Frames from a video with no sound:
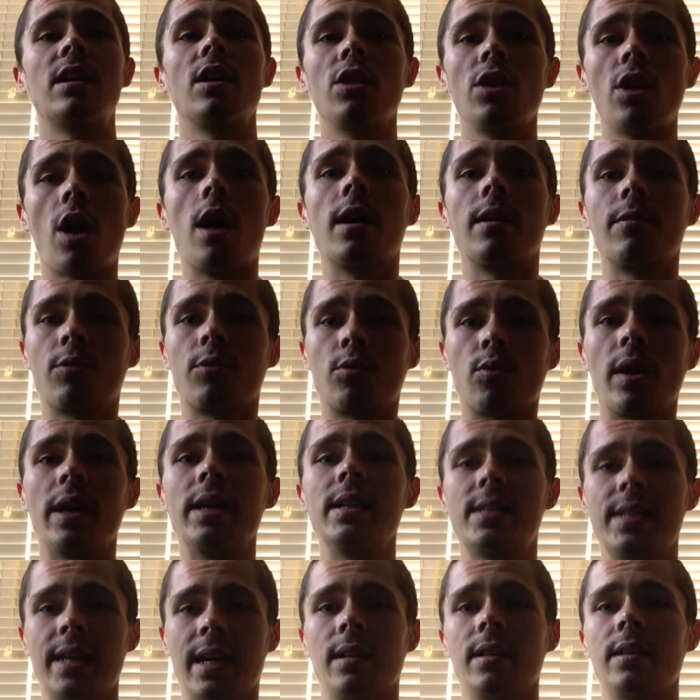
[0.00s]
a lot of
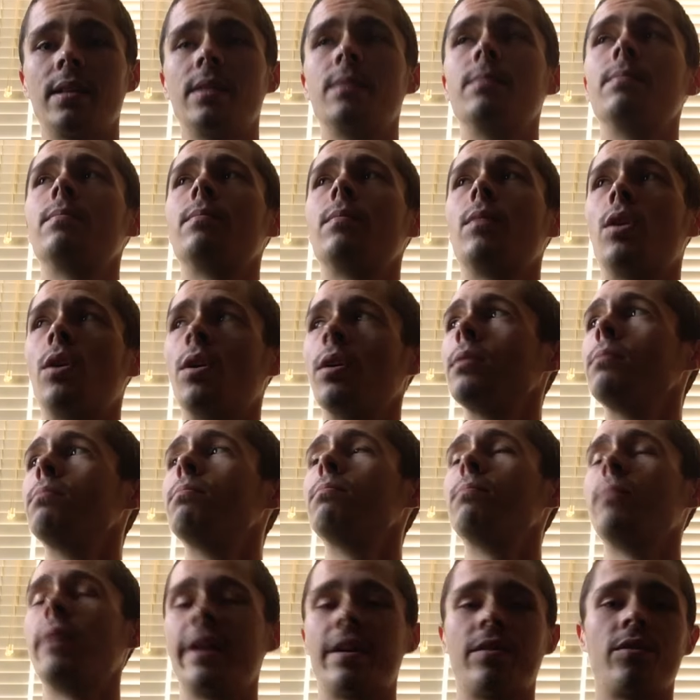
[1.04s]
great talent
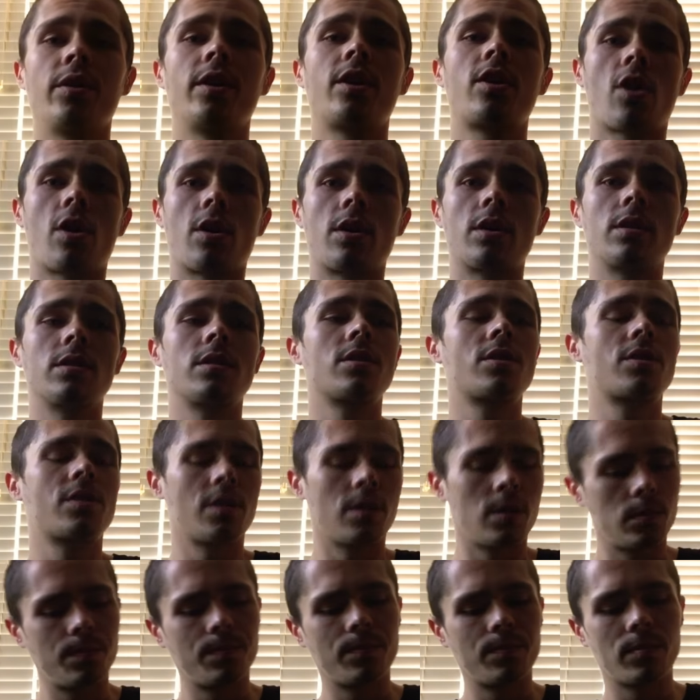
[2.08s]
on every card,
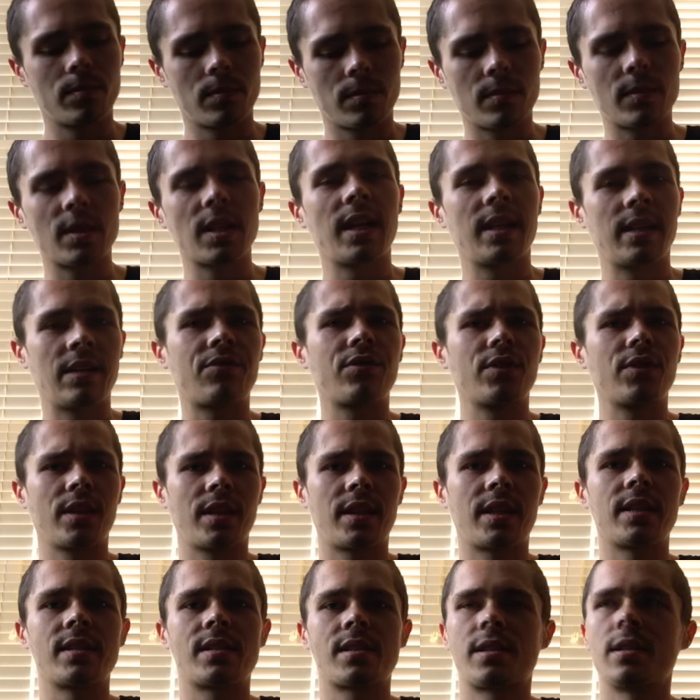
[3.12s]
so I definitely
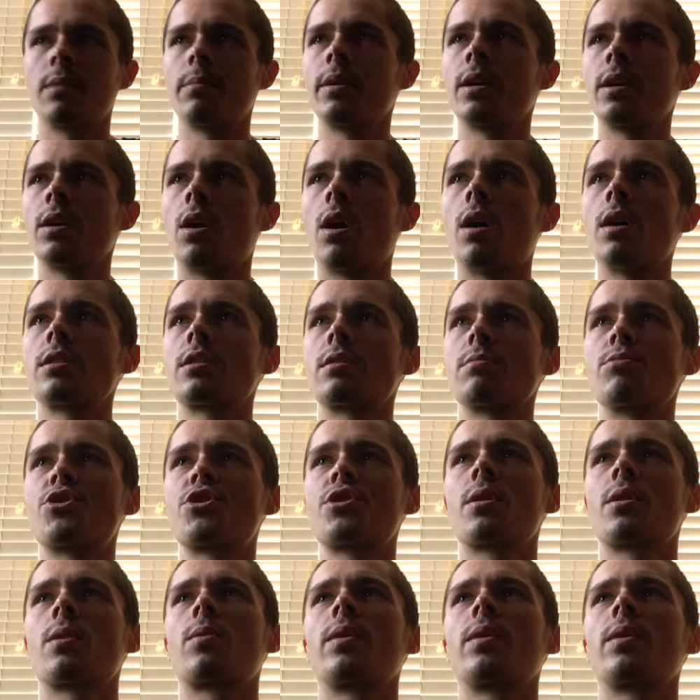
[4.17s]
think it's going to be an awesome show